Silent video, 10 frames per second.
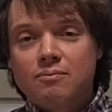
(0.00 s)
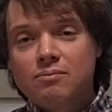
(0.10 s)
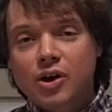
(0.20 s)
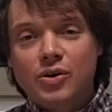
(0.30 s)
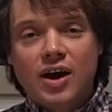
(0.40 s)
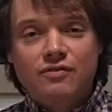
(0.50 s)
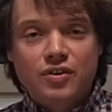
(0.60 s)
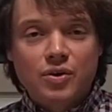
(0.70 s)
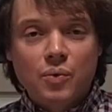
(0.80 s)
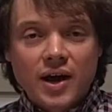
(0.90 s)
go down
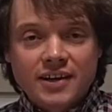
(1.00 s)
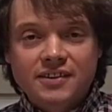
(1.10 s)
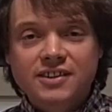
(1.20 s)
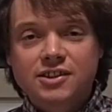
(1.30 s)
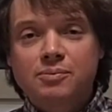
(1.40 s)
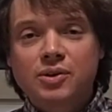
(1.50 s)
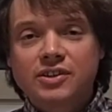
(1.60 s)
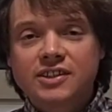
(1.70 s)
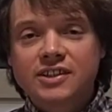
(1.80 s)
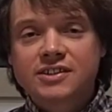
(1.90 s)
very well in these
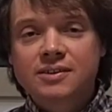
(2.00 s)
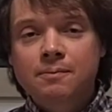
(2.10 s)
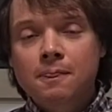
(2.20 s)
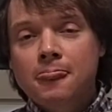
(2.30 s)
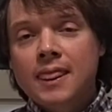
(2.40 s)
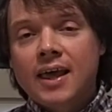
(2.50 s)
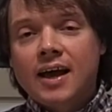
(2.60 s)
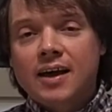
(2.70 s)
communities.